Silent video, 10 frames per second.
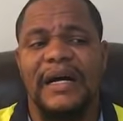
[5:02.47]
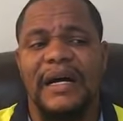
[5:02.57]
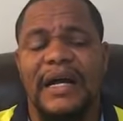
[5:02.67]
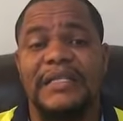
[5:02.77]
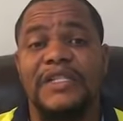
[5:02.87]

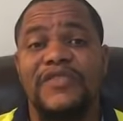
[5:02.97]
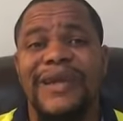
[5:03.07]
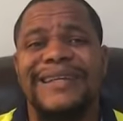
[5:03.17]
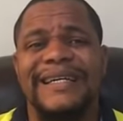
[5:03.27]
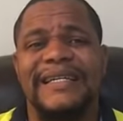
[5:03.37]

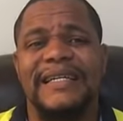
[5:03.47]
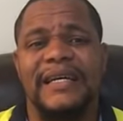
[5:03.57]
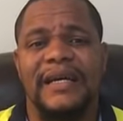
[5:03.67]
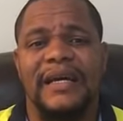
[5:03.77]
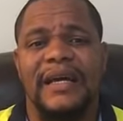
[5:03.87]
constricted
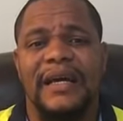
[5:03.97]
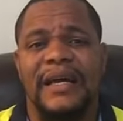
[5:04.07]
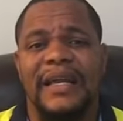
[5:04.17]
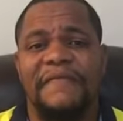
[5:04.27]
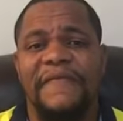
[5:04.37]

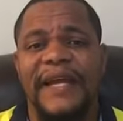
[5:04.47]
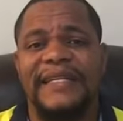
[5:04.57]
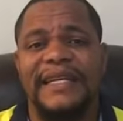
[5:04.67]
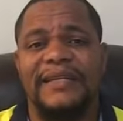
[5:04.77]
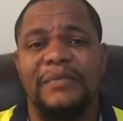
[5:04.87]
and
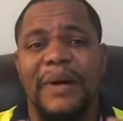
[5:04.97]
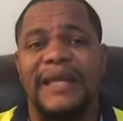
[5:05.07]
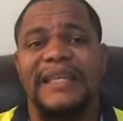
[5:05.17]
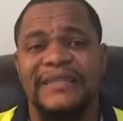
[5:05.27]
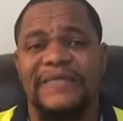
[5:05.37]
afflicted
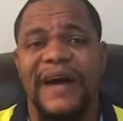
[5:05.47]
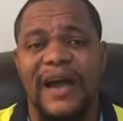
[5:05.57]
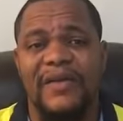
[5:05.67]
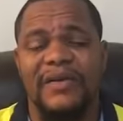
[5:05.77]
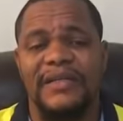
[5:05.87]
by this
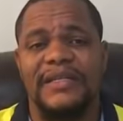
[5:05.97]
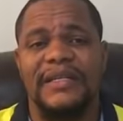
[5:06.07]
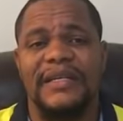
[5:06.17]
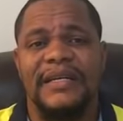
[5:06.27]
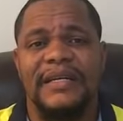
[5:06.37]
virus,
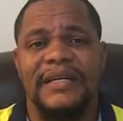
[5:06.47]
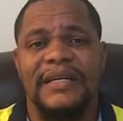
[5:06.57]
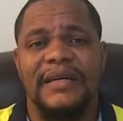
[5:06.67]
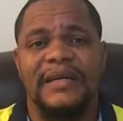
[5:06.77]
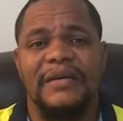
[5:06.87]

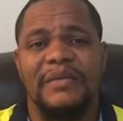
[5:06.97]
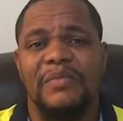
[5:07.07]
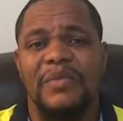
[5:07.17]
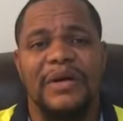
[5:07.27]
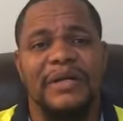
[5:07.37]

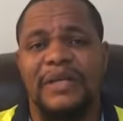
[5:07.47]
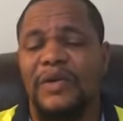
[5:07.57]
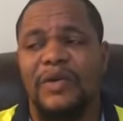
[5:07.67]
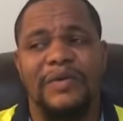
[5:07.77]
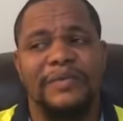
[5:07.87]
you
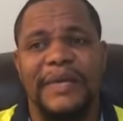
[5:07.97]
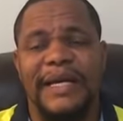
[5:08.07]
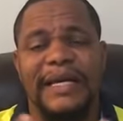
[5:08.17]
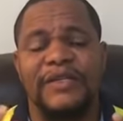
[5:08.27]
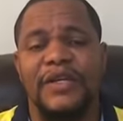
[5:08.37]
know,
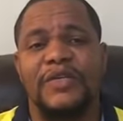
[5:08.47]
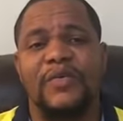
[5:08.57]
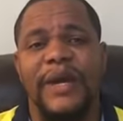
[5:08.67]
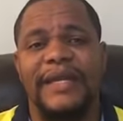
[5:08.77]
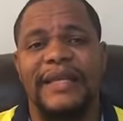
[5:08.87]
in such a
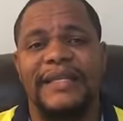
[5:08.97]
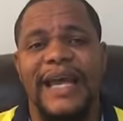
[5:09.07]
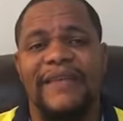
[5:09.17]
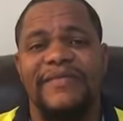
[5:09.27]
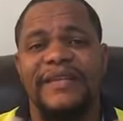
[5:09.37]
way that they
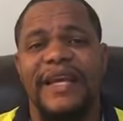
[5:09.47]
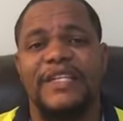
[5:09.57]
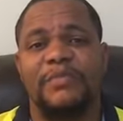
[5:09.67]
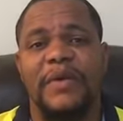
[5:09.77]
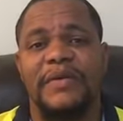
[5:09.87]
haven't
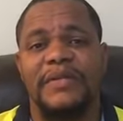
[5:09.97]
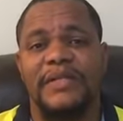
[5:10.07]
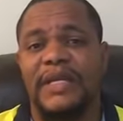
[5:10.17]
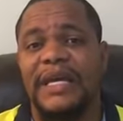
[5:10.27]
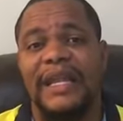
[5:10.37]

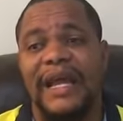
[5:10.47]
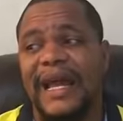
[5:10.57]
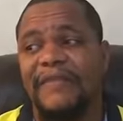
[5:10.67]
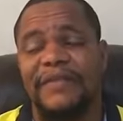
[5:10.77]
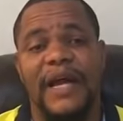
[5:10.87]
experienced in their
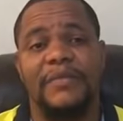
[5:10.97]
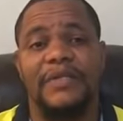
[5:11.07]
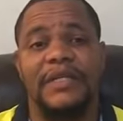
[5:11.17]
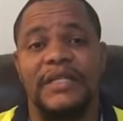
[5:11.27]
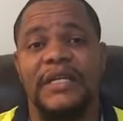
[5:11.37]

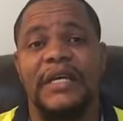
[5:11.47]
lifetimes. You see,